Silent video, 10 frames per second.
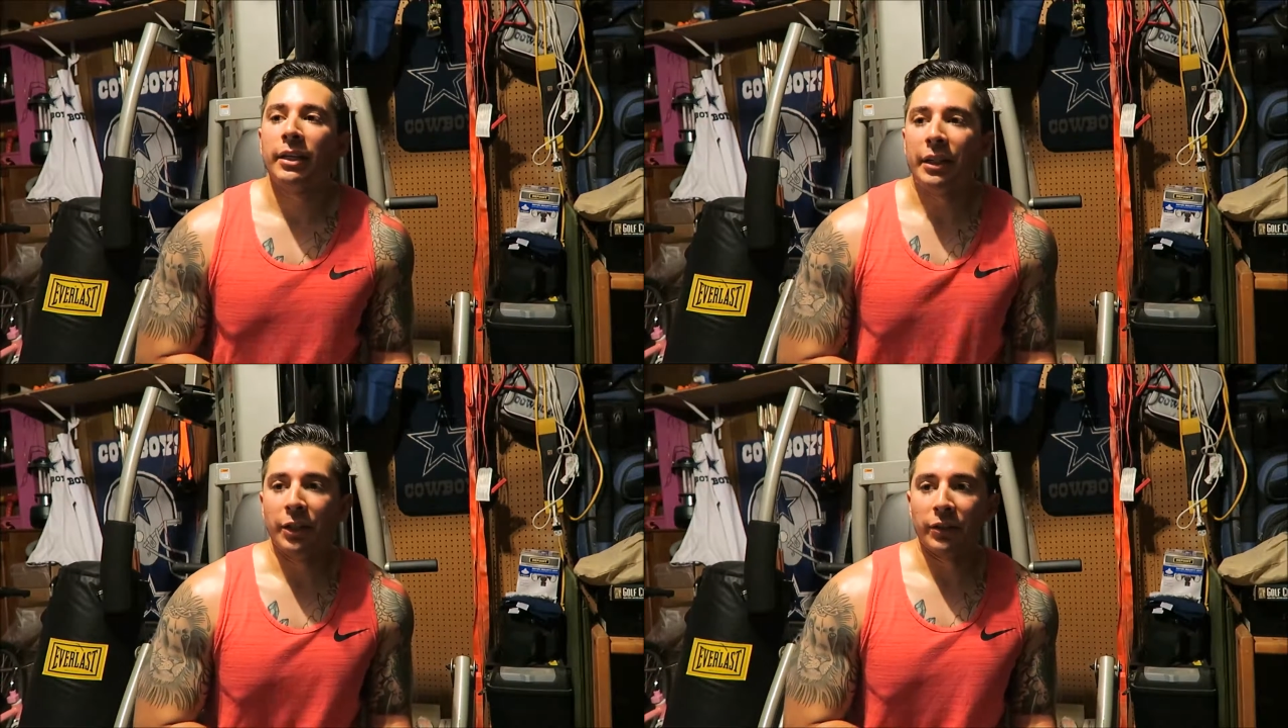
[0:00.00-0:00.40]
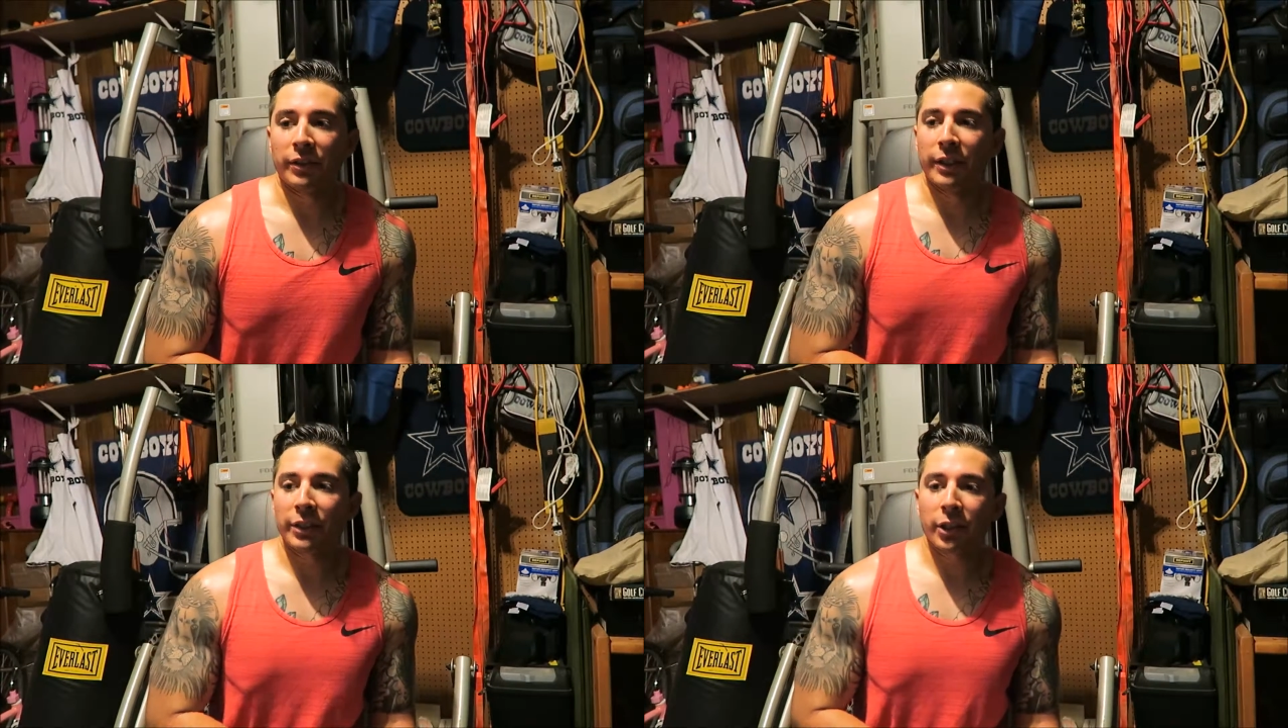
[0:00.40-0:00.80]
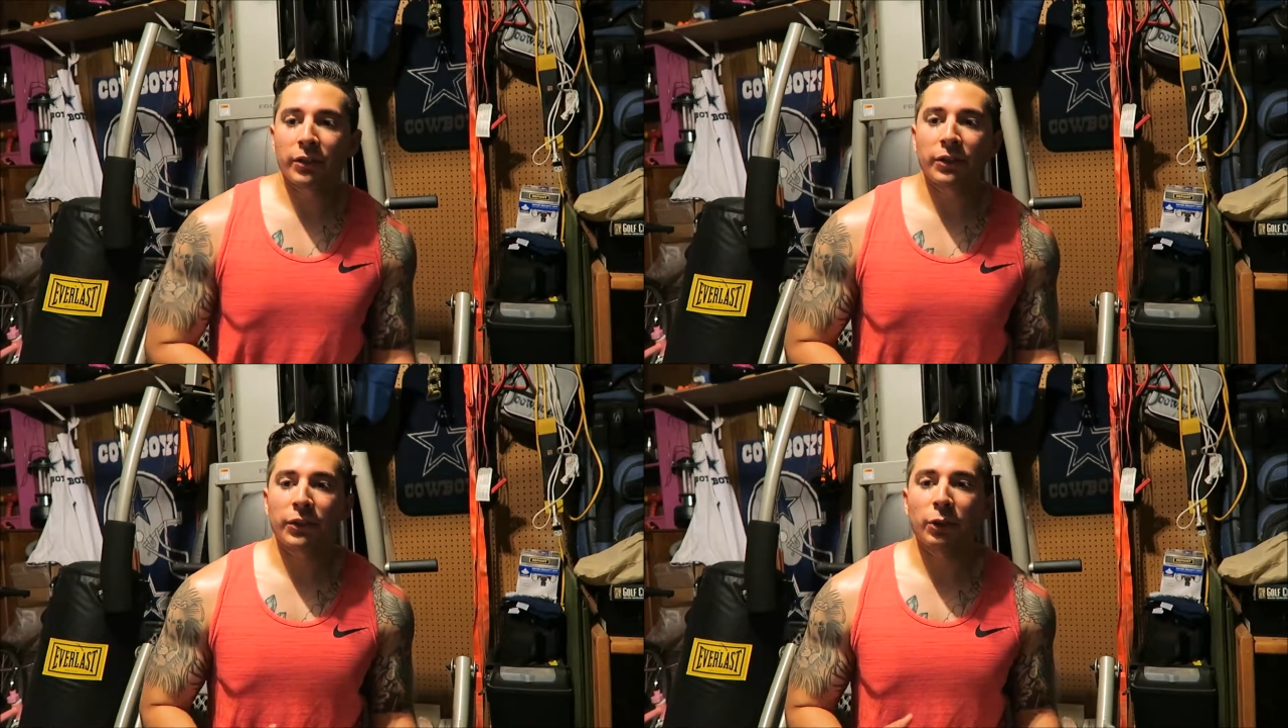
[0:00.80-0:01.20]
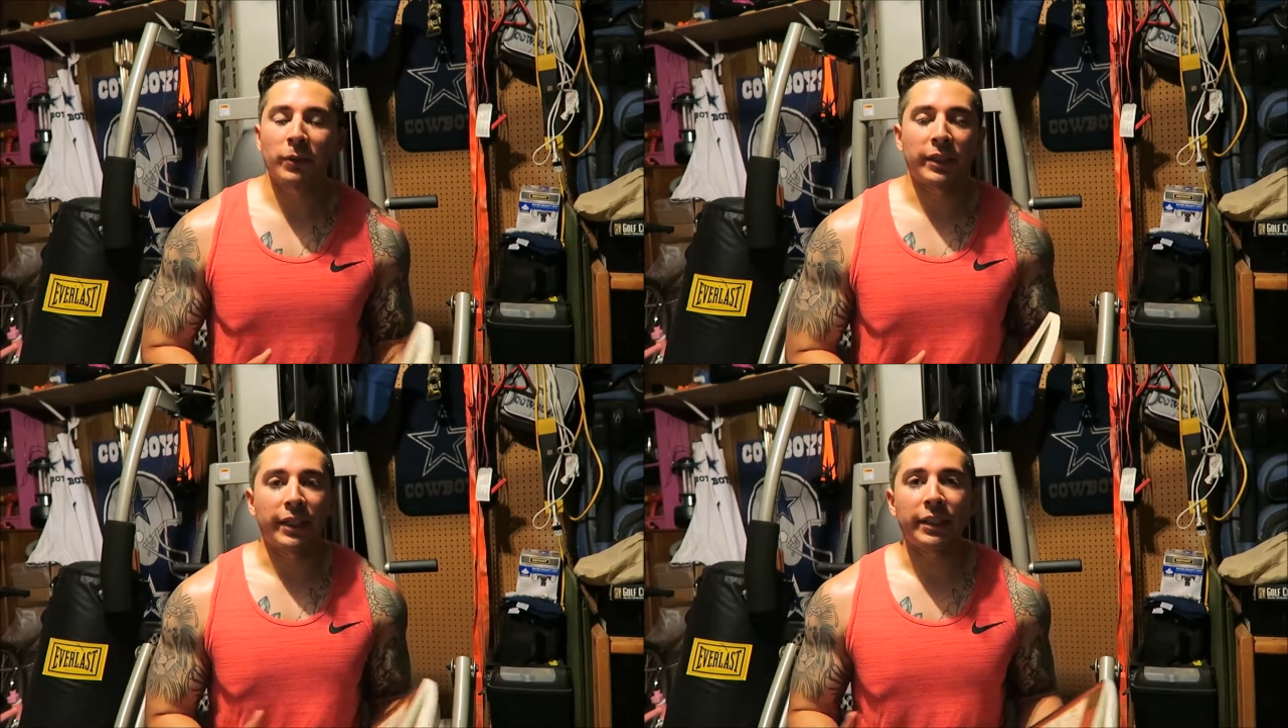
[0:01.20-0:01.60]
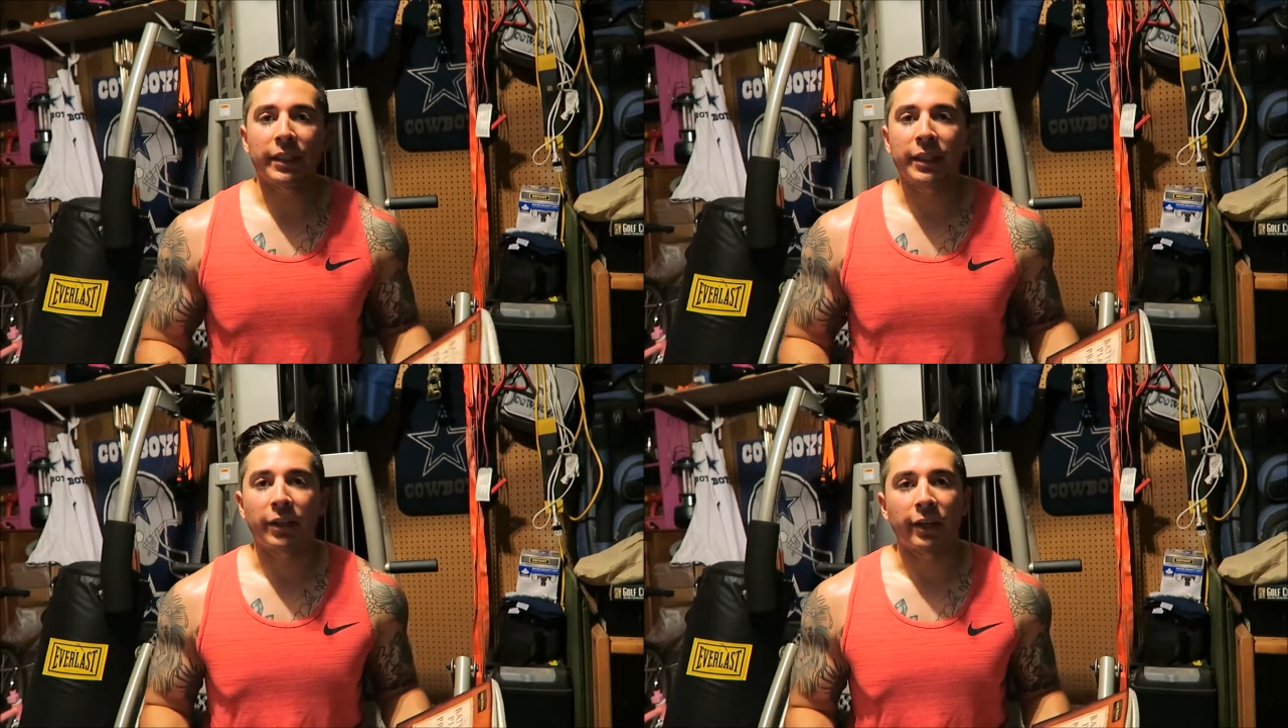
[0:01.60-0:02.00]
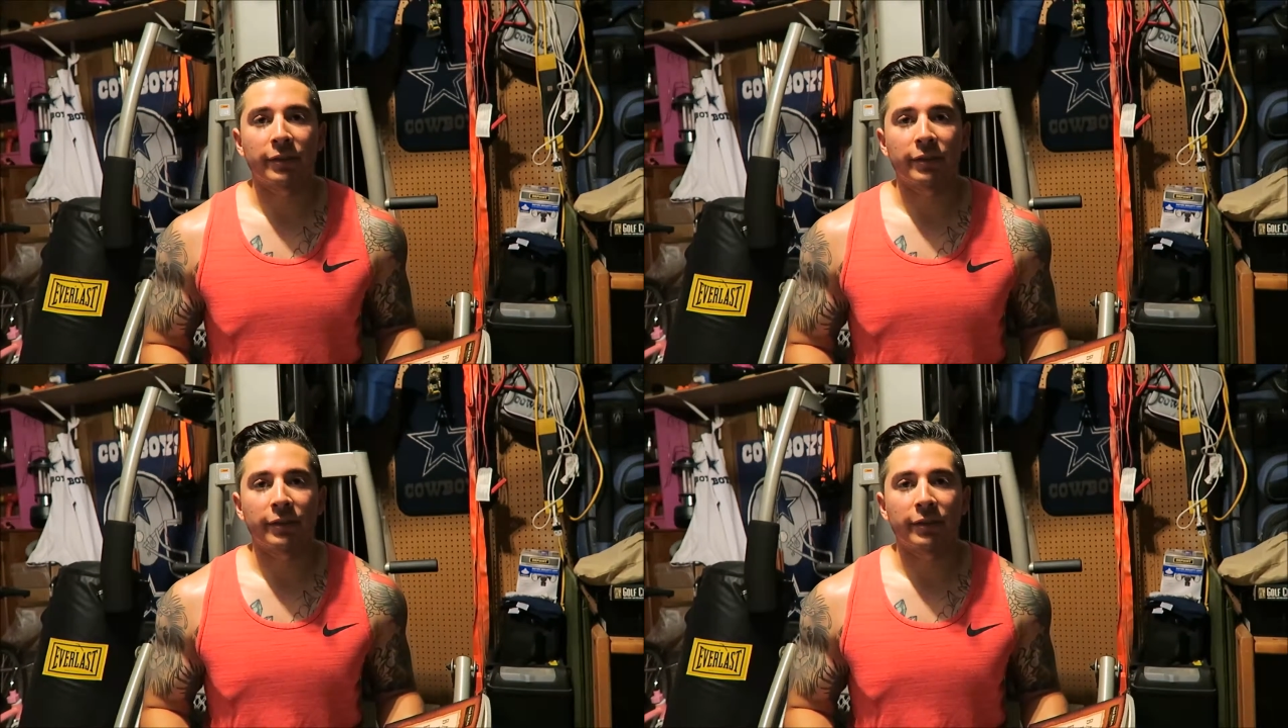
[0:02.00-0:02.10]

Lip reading: you know, this goes true with anything in life.